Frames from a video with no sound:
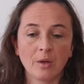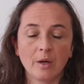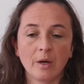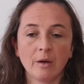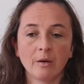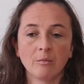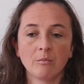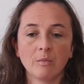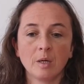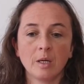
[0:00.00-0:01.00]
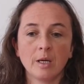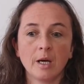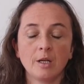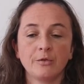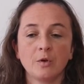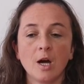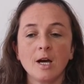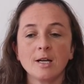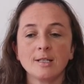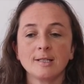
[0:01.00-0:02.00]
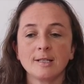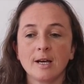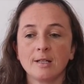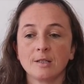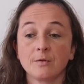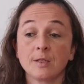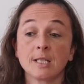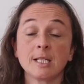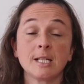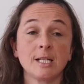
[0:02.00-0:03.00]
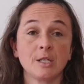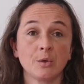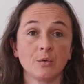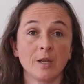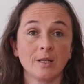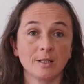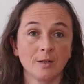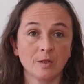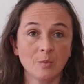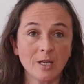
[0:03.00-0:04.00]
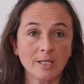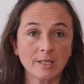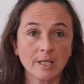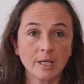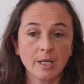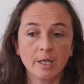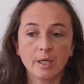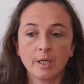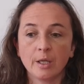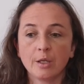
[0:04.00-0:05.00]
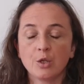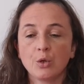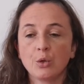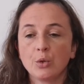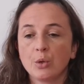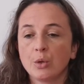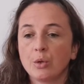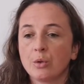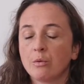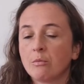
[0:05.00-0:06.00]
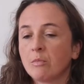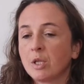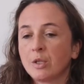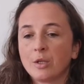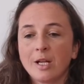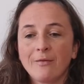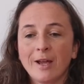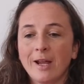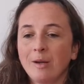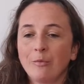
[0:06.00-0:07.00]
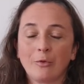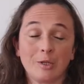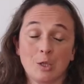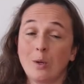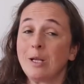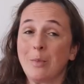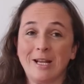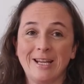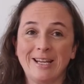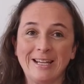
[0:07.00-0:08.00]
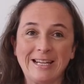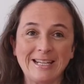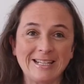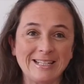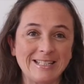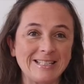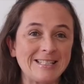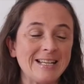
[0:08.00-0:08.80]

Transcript: And And for us, as the facilitator of that safe space, to never aim for the 20 minutes,